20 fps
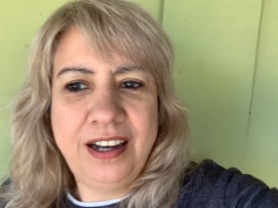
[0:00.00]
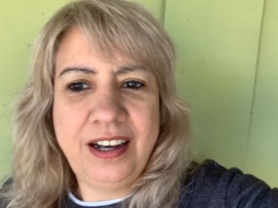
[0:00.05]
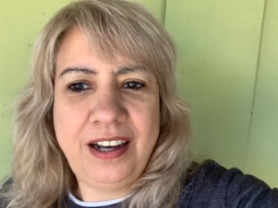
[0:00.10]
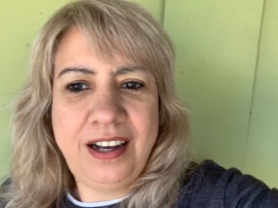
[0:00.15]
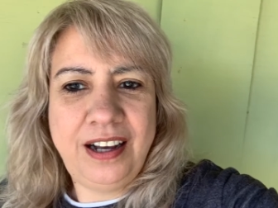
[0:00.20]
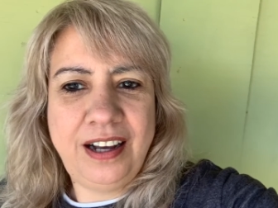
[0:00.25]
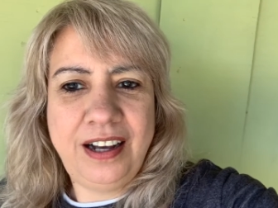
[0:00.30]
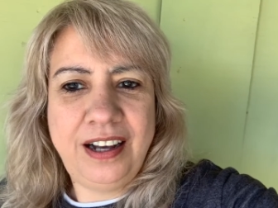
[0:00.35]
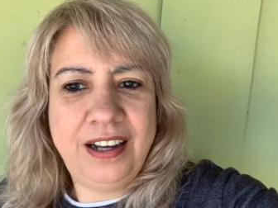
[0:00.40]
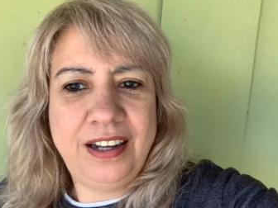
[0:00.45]

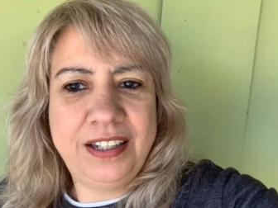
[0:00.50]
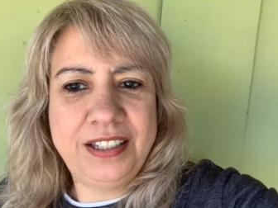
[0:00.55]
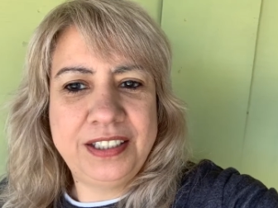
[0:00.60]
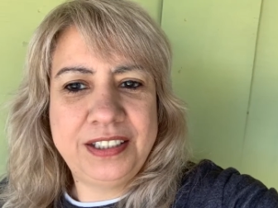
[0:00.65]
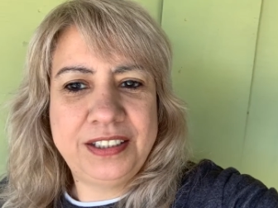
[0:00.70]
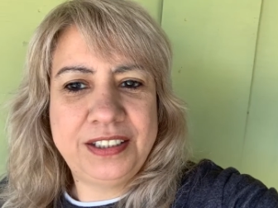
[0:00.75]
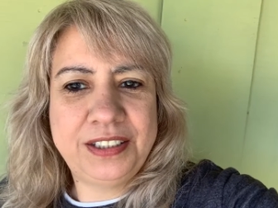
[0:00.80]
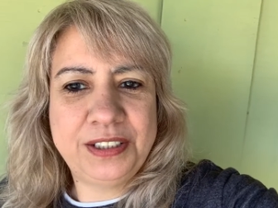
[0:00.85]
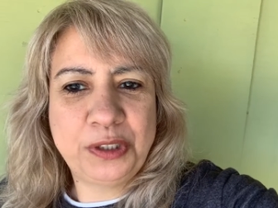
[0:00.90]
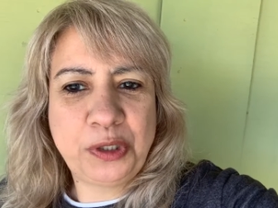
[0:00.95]
uh,
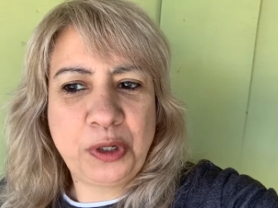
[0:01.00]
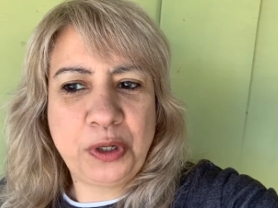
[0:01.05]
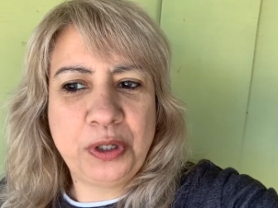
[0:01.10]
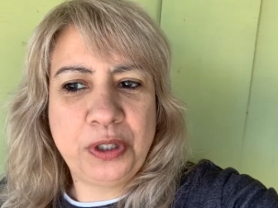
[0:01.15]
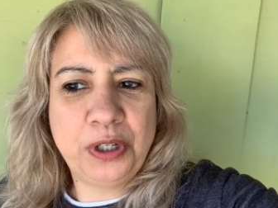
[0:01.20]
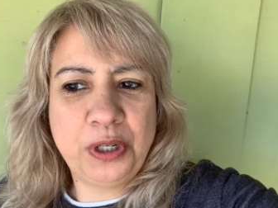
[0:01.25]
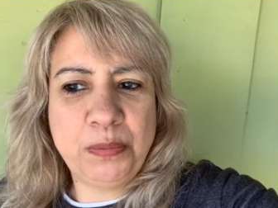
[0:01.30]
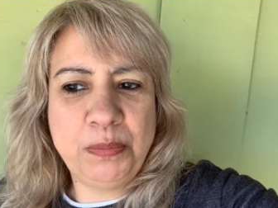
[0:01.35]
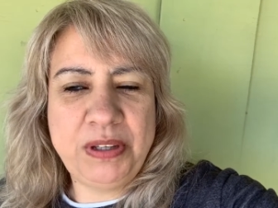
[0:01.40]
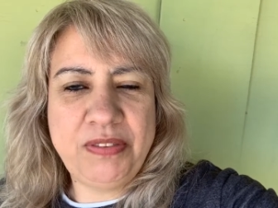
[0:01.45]
it's
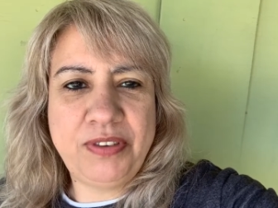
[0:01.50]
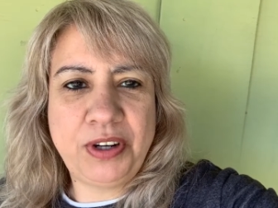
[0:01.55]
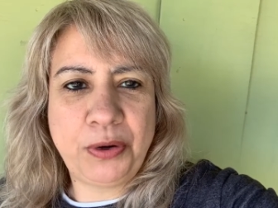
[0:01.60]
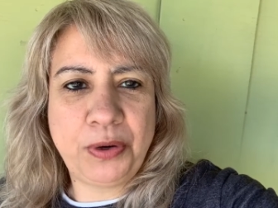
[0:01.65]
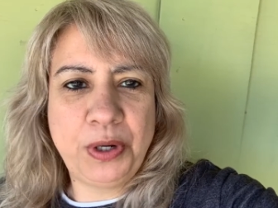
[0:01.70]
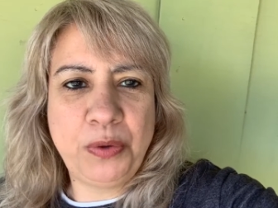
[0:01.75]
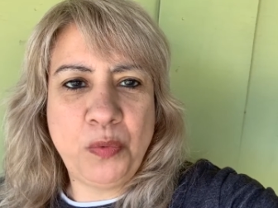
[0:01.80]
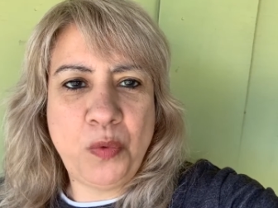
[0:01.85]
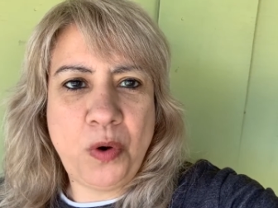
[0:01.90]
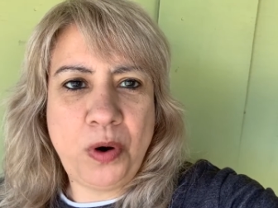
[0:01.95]
going to be
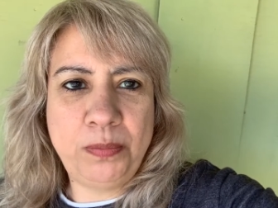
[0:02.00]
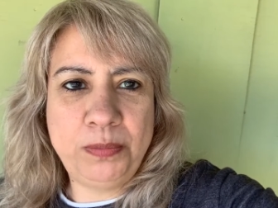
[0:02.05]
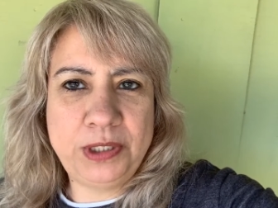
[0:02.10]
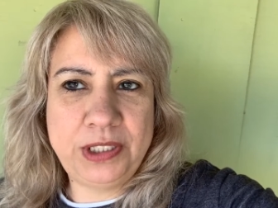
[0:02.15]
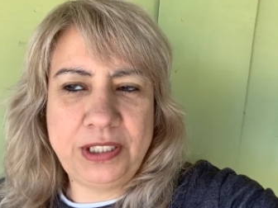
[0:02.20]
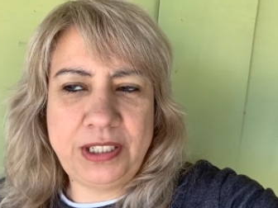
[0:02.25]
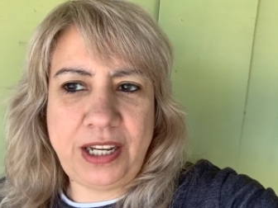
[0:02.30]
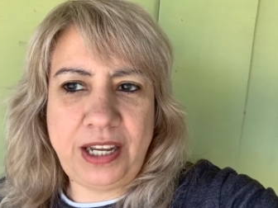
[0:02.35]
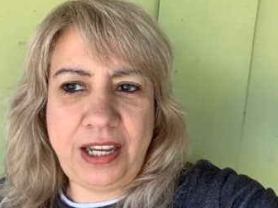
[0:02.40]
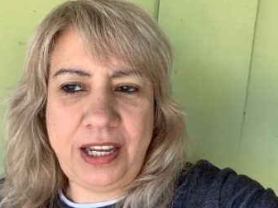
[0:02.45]
very warm
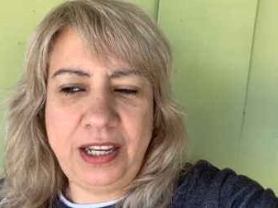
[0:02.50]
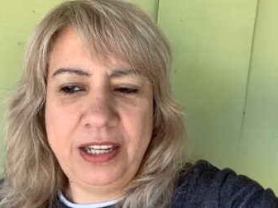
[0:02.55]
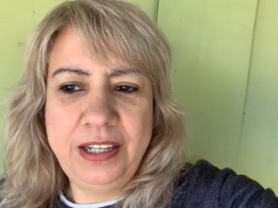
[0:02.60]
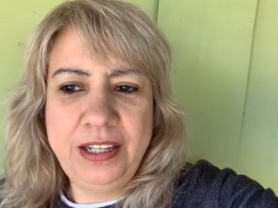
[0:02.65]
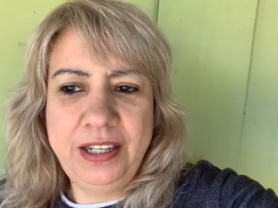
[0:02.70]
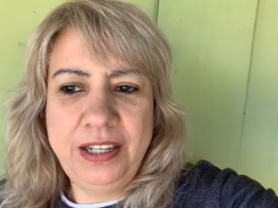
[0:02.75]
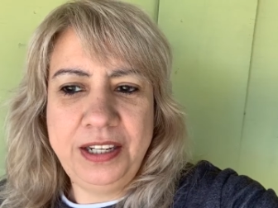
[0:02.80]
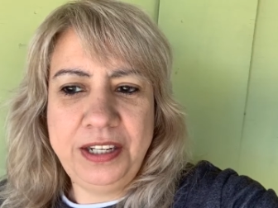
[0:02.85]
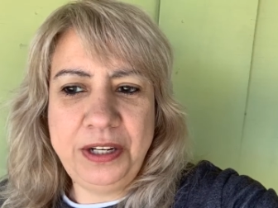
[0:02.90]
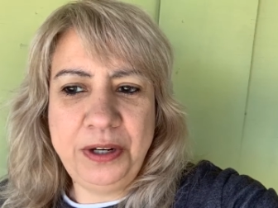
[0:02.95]
today
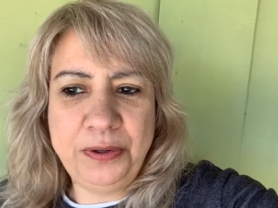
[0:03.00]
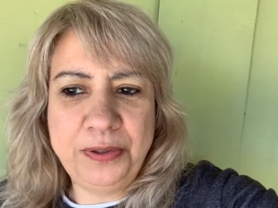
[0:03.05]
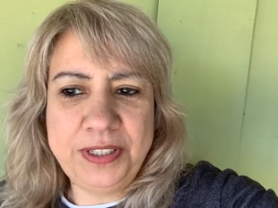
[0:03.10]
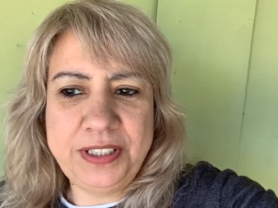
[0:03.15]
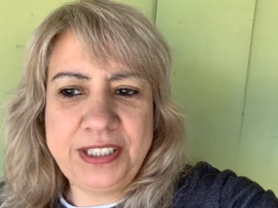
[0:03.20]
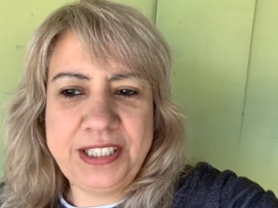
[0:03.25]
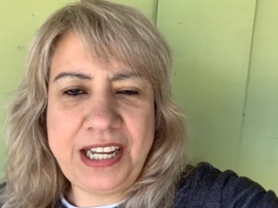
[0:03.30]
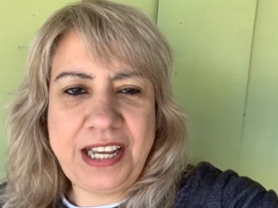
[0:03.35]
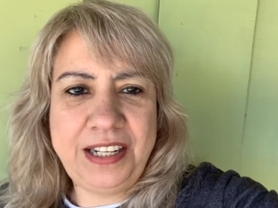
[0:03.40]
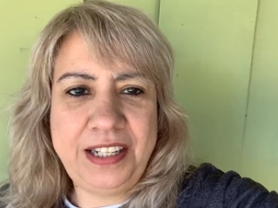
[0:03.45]
here in
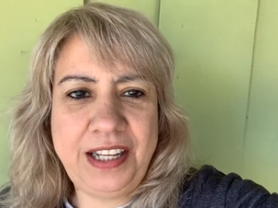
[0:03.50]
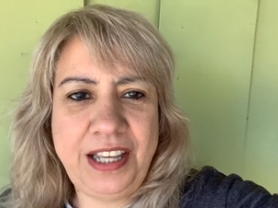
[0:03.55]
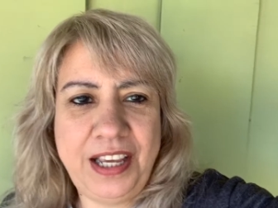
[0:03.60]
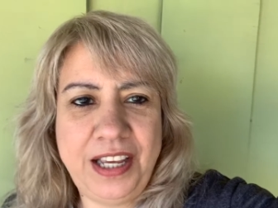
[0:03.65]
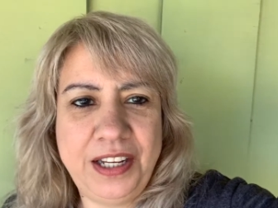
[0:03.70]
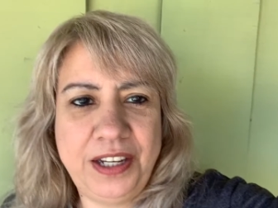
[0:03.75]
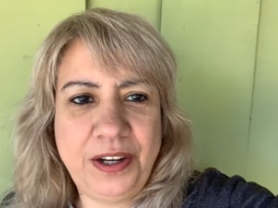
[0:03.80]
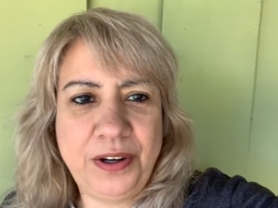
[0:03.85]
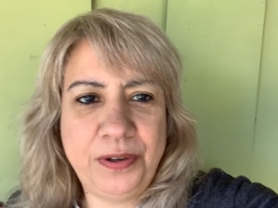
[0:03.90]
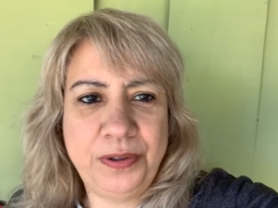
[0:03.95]
San
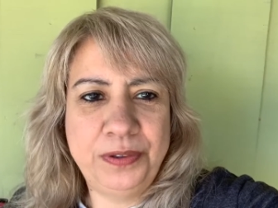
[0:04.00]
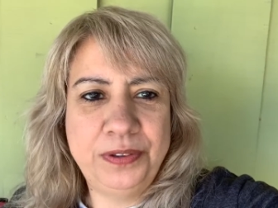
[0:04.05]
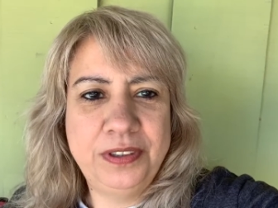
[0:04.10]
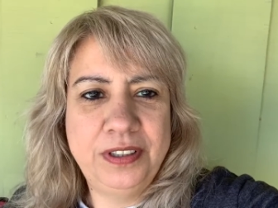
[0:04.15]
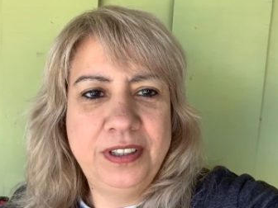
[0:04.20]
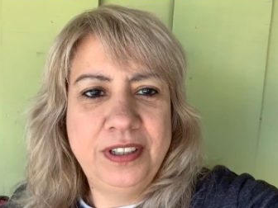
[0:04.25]
Diego,